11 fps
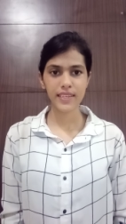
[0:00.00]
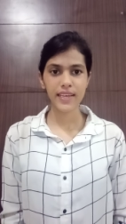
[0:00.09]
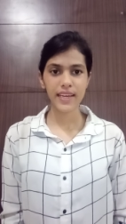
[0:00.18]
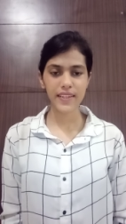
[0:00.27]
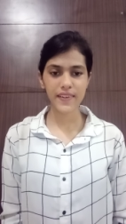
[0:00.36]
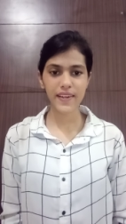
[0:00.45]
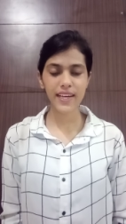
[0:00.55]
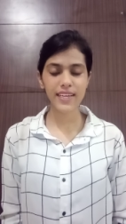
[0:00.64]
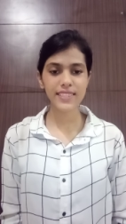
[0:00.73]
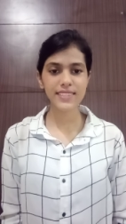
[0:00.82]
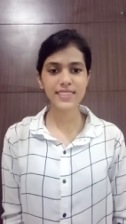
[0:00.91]
Hello
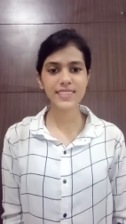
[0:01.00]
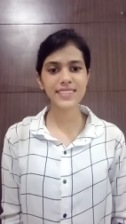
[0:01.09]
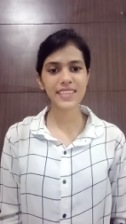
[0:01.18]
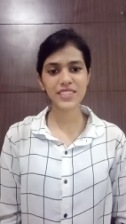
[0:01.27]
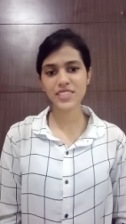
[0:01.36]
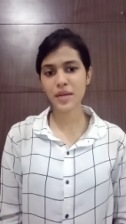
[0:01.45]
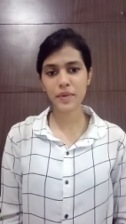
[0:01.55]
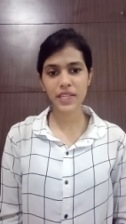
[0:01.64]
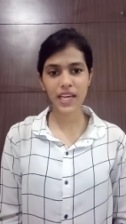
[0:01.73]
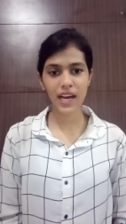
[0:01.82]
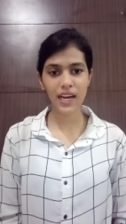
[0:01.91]
guys, this is Sanjana
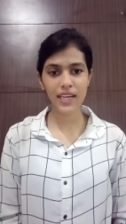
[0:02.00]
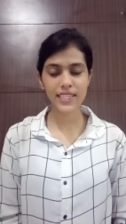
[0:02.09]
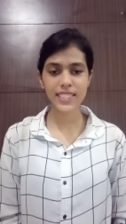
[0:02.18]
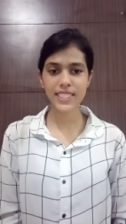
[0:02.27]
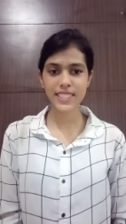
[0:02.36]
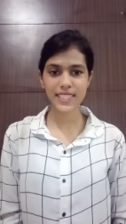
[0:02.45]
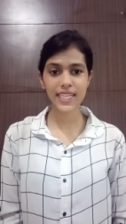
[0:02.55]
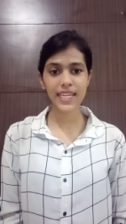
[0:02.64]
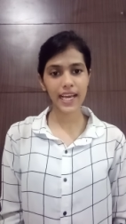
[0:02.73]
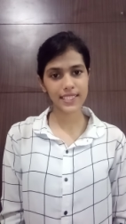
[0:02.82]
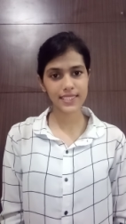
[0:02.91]
Parihar, an intern at
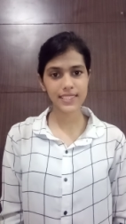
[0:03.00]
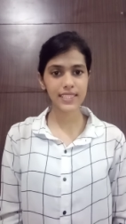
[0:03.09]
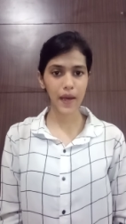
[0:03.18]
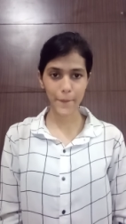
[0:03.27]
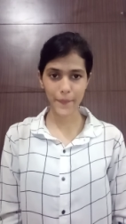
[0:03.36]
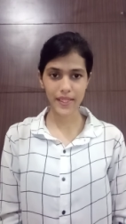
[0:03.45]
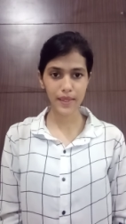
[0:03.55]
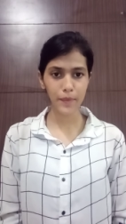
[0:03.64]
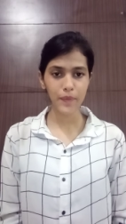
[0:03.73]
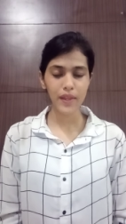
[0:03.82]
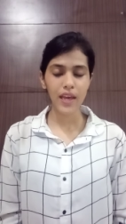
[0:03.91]
Lexis and Company,
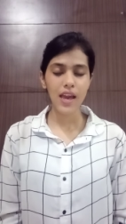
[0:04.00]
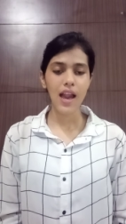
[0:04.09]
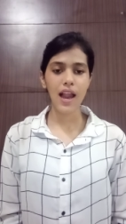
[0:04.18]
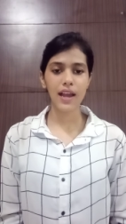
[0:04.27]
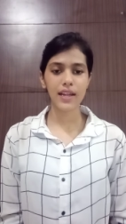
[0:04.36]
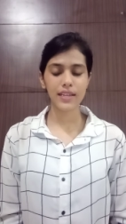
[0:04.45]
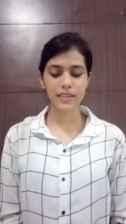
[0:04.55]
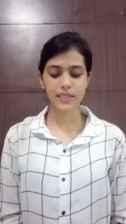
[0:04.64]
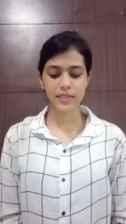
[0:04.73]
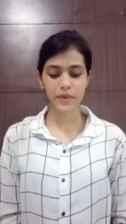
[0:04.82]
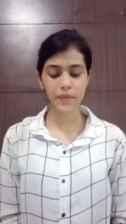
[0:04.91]
and
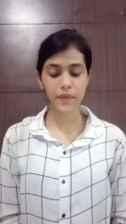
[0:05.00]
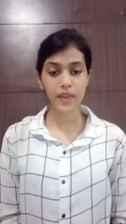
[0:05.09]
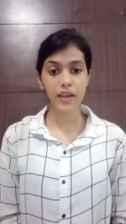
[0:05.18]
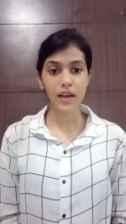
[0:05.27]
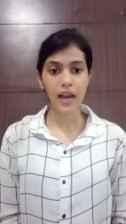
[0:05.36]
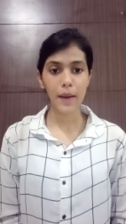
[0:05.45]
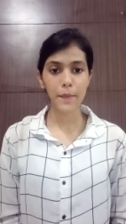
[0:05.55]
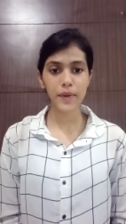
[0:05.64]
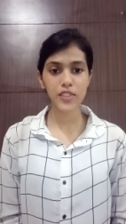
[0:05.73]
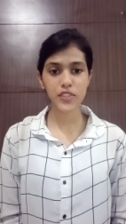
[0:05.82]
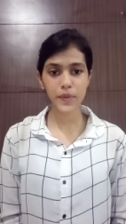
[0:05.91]
I'm
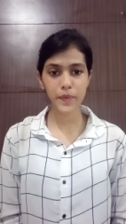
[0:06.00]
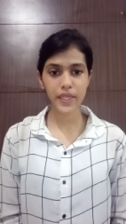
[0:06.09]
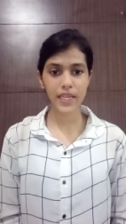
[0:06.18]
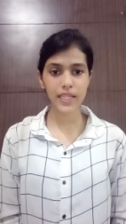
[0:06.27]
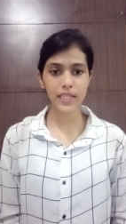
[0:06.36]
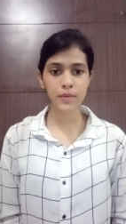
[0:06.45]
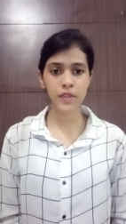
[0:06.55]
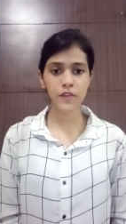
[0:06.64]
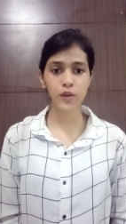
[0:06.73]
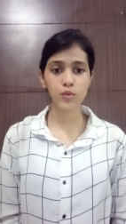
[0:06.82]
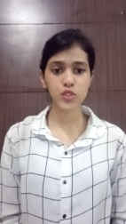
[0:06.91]
pursuing B.A.L.B
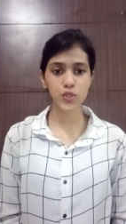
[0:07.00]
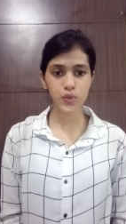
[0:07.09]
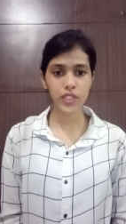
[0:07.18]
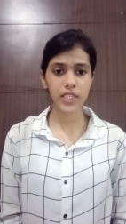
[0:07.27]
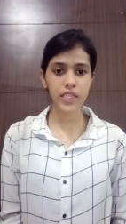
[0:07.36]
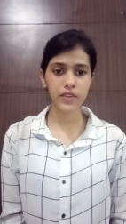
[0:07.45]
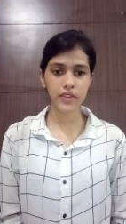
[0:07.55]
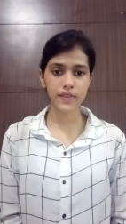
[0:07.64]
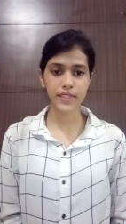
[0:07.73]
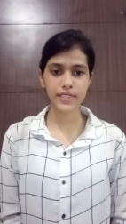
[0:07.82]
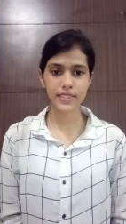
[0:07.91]
from Shoolini
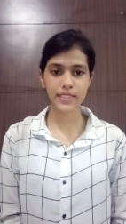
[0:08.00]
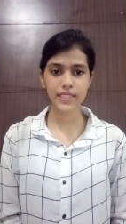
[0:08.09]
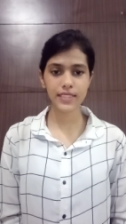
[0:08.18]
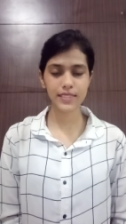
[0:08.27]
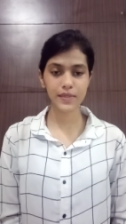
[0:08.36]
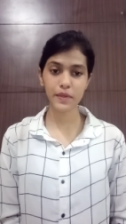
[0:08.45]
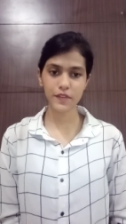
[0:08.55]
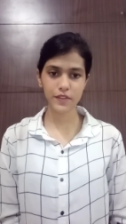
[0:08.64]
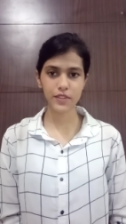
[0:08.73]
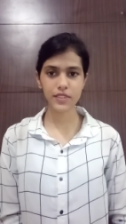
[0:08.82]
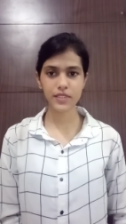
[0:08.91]
University. This is my
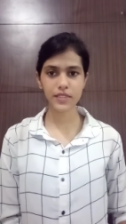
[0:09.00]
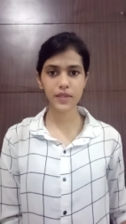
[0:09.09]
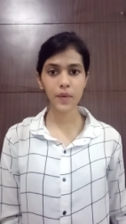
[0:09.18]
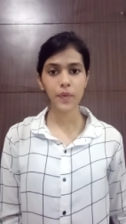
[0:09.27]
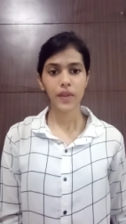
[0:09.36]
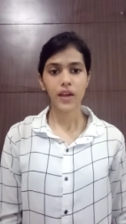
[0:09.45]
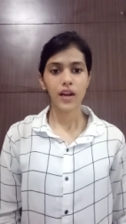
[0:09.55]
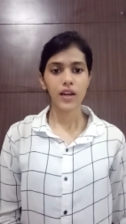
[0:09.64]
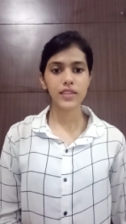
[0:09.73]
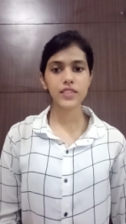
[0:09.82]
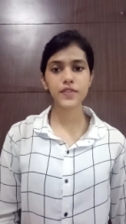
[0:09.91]
first year.
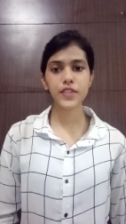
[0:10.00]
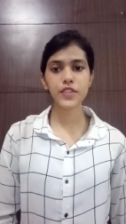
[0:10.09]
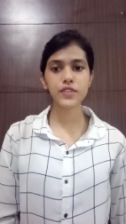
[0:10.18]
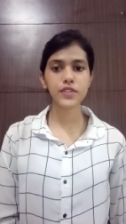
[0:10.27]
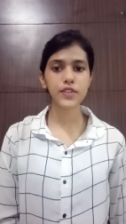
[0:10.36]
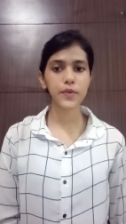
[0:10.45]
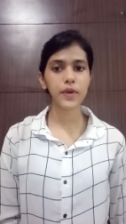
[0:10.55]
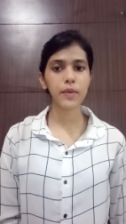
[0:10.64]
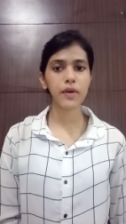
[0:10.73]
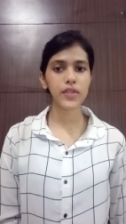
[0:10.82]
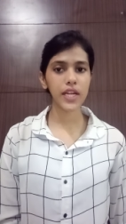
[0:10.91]
This video is going to be
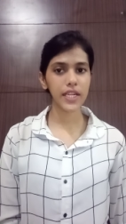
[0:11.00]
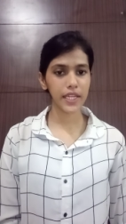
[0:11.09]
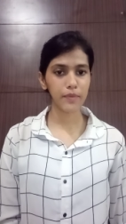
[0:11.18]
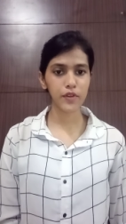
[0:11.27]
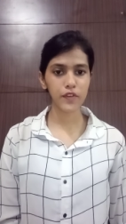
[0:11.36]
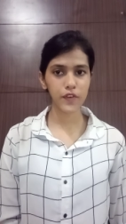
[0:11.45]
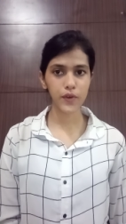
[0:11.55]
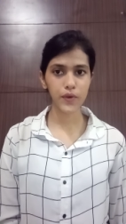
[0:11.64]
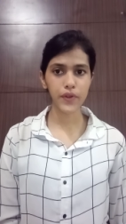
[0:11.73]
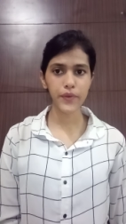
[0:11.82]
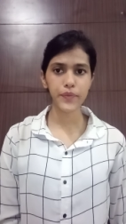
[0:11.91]
about contempt of
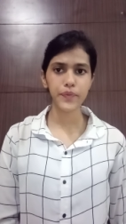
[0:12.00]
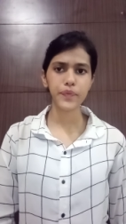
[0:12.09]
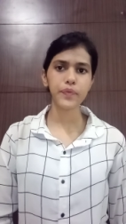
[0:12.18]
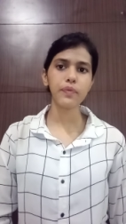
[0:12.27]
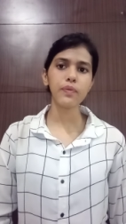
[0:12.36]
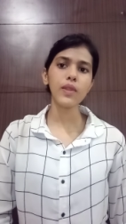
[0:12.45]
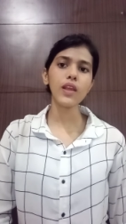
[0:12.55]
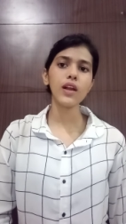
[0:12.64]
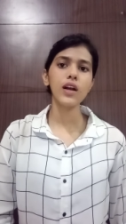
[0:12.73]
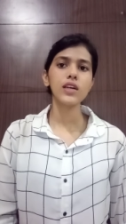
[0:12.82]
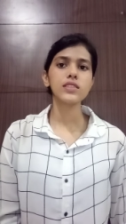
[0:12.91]
court.
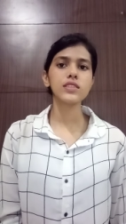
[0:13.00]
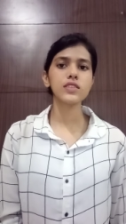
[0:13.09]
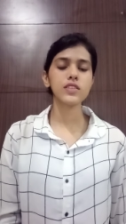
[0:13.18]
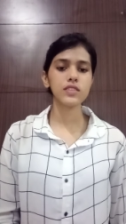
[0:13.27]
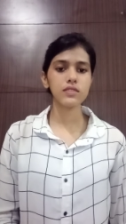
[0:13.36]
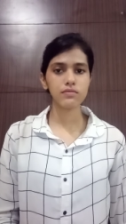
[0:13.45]
So